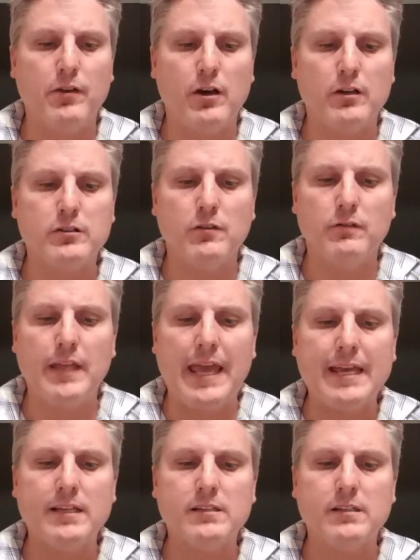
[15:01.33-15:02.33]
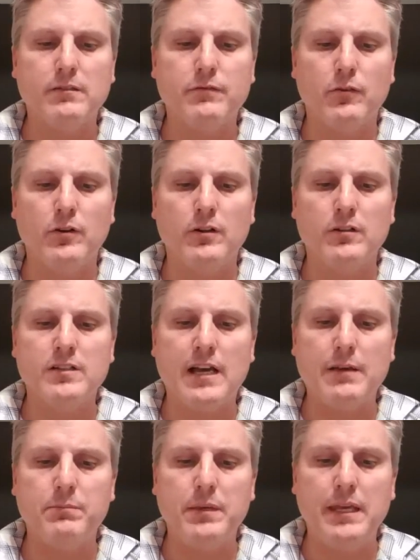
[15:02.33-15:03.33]
thoughts of an exit for a
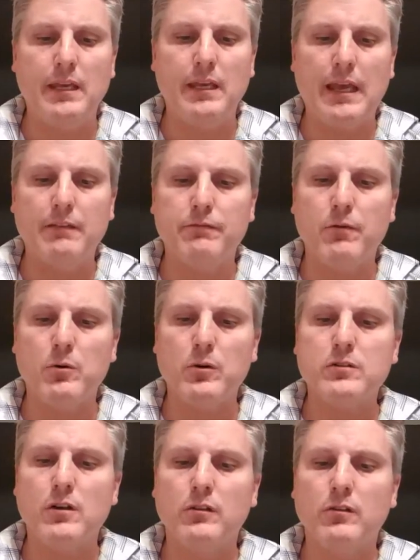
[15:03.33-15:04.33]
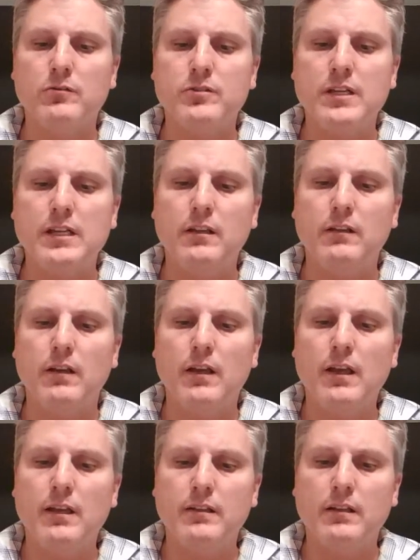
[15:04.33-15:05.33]
time being and focus on continuing
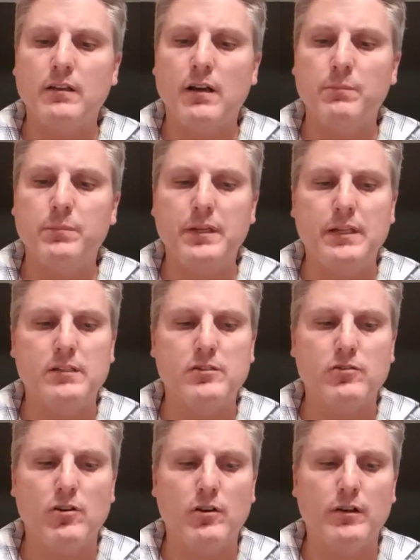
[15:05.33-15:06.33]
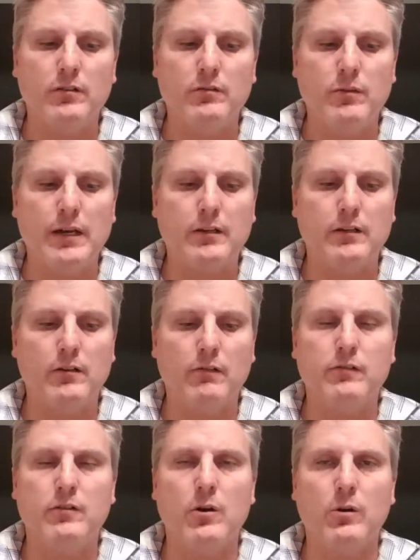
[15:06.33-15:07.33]
the company's strong record of
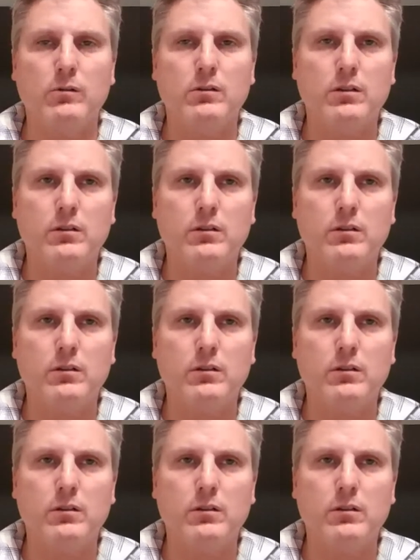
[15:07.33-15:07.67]
growth.